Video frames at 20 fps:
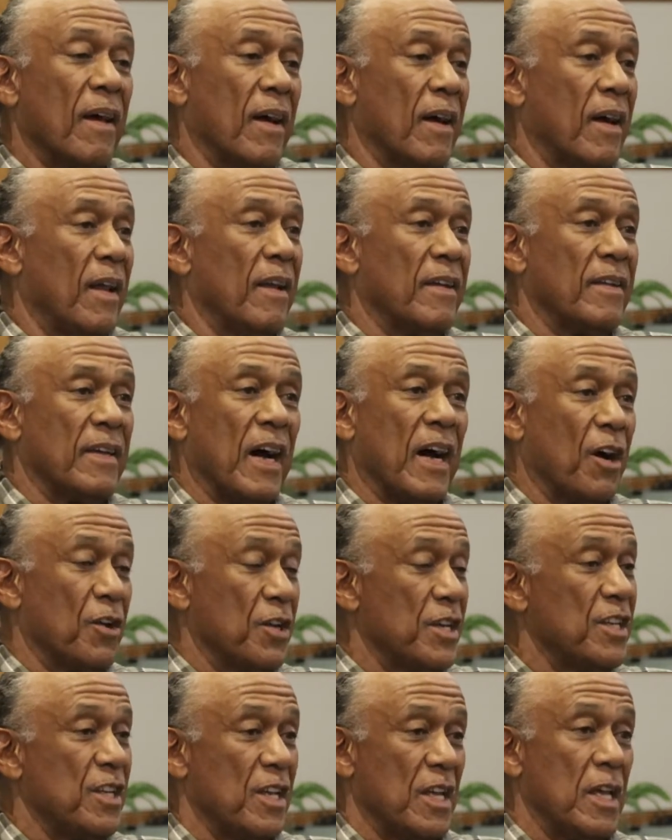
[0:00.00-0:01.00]
and now
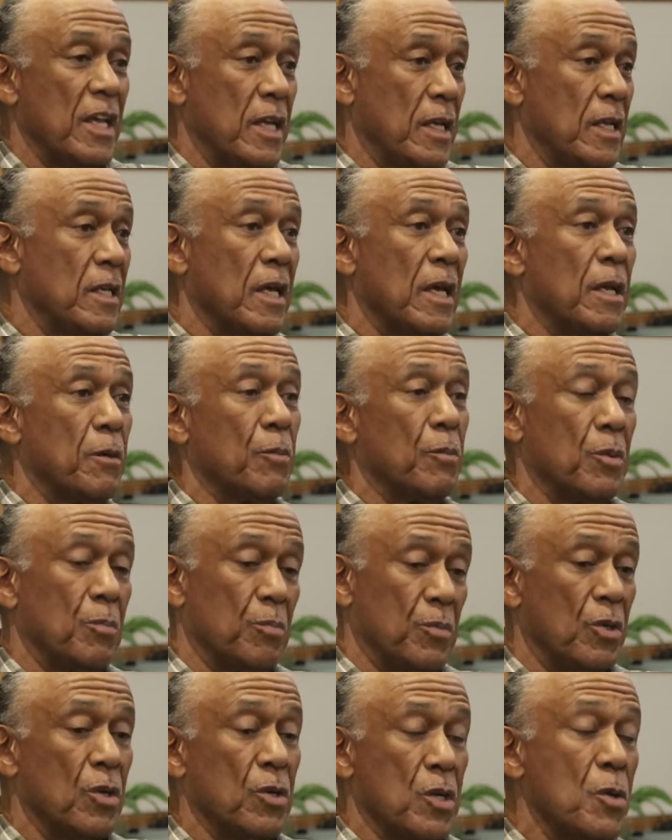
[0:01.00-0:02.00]
he, he, he did
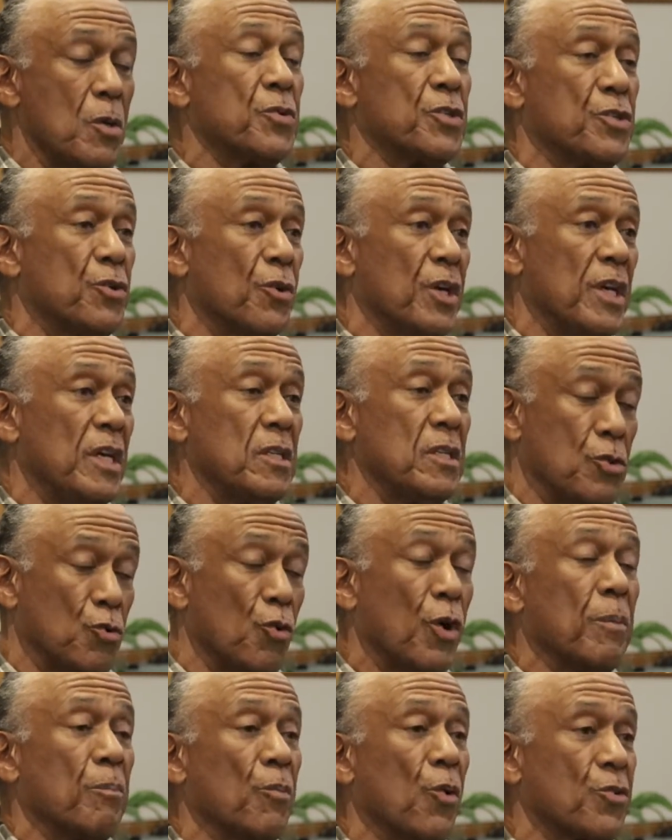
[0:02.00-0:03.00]
he was doing he's
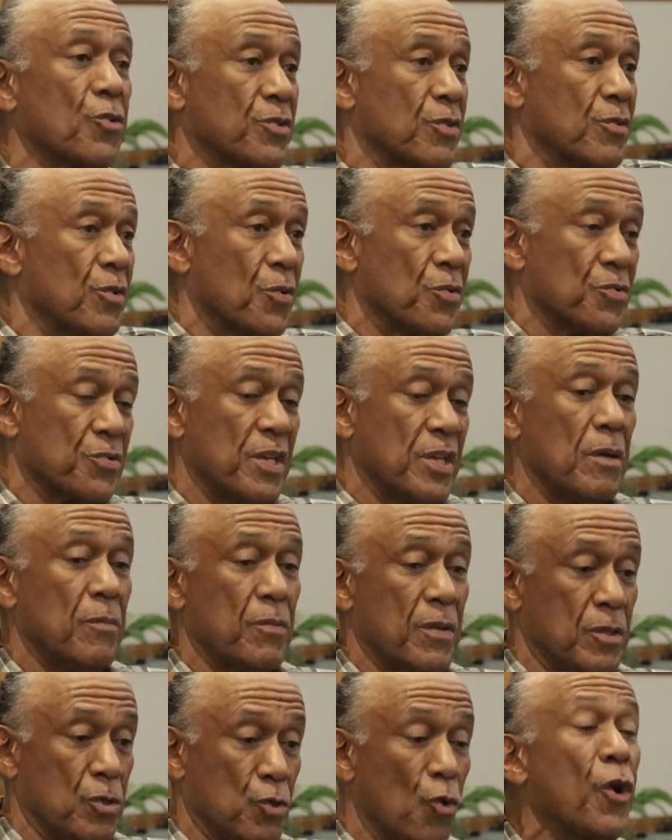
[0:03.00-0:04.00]
doing most of those he
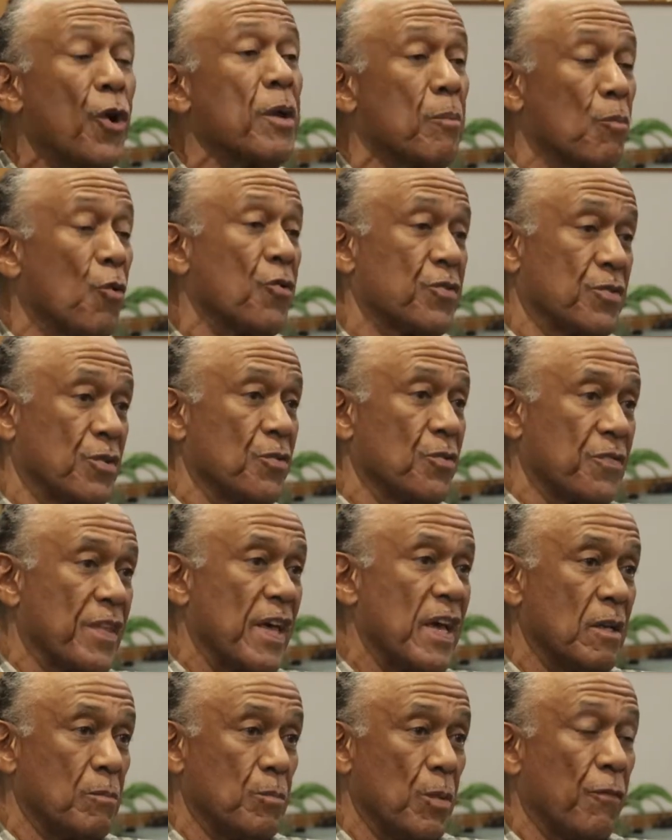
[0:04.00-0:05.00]
was doing most of those
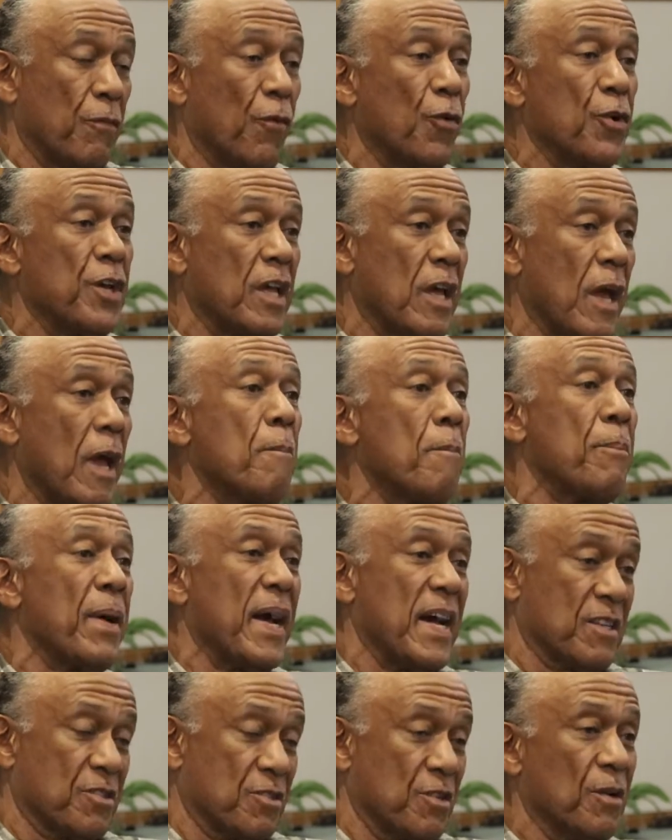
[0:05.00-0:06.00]
things before he came
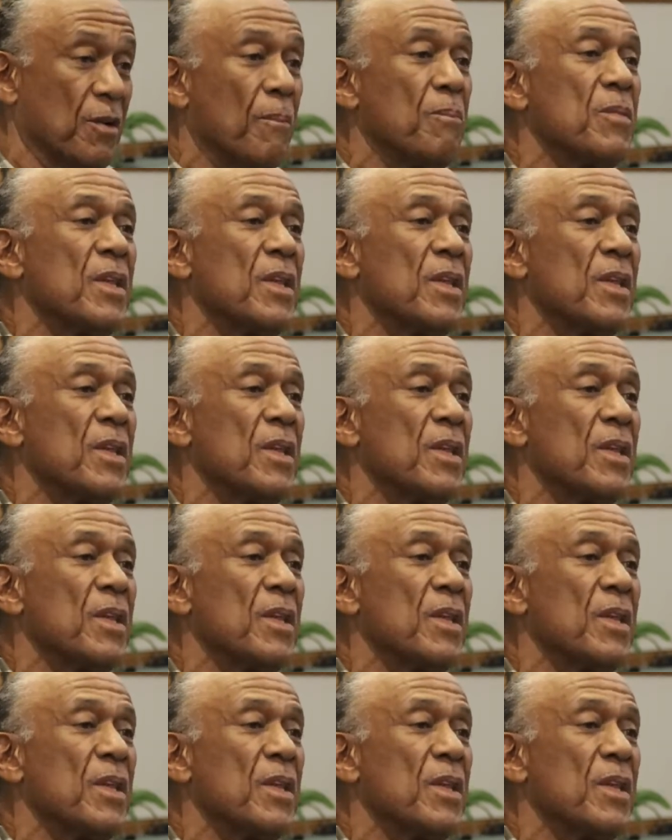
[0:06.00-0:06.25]
pastor.